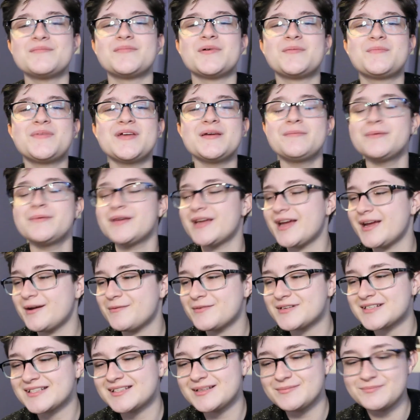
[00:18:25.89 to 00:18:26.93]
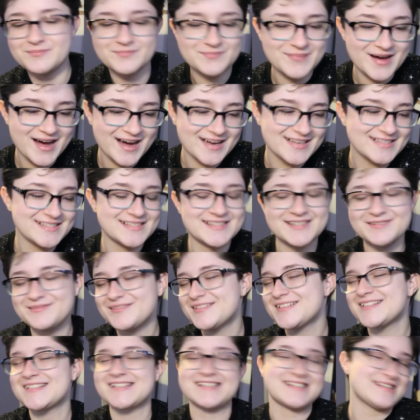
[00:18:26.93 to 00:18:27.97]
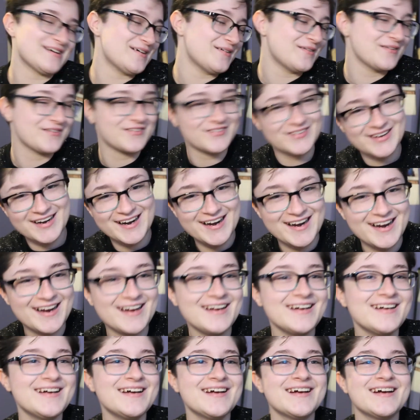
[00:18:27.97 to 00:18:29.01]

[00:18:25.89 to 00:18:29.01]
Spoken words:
But BB-8 was the best. He was so great.